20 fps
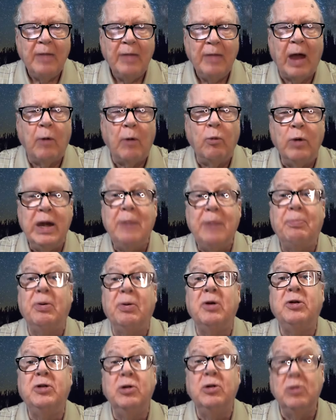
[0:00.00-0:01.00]
that
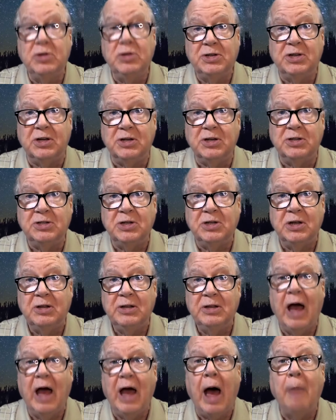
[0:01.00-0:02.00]
reproduces
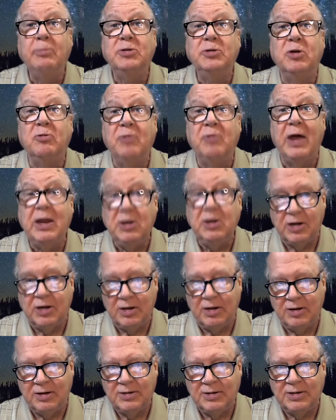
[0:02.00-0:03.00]
the
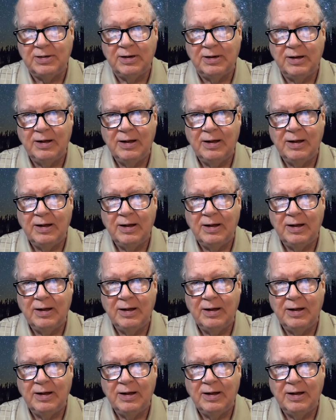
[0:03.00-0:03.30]
observations